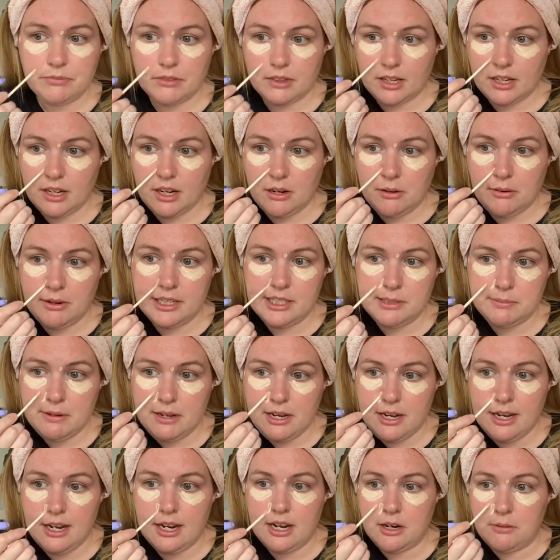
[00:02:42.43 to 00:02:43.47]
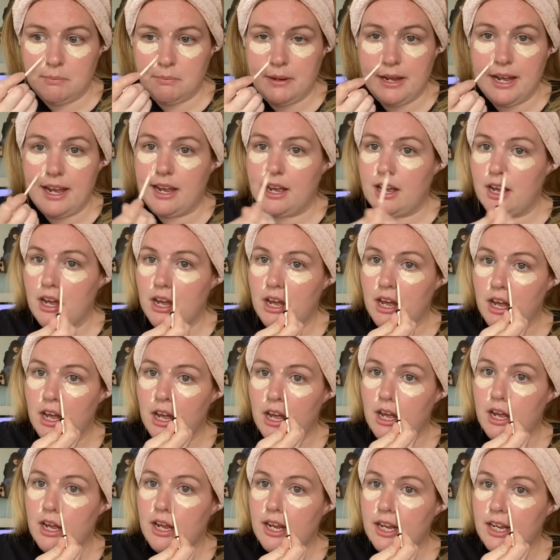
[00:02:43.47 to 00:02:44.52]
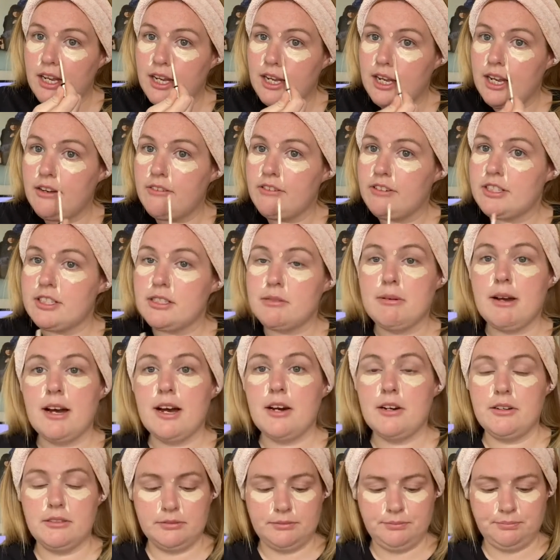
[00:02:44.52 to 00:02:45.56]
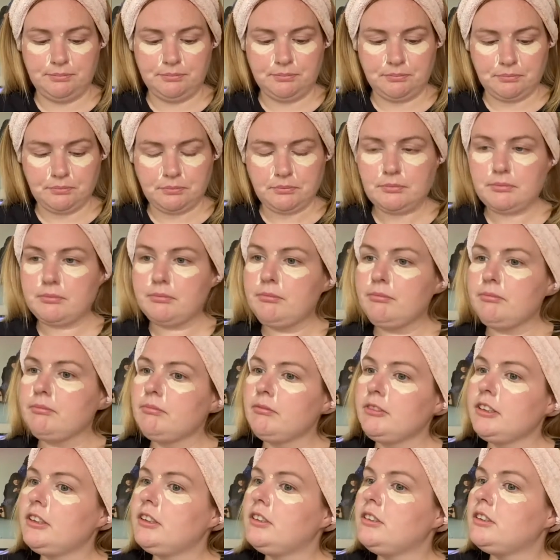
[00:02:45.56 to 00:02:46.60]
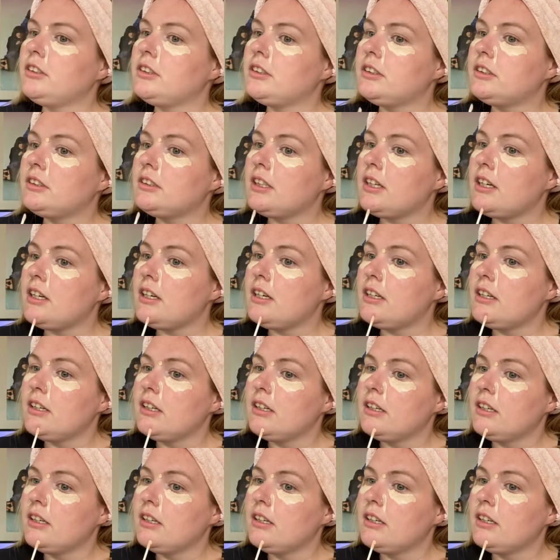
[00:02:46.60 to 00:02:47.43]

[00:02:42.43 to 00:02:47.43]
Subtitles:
I always put a little bit here as well, just so.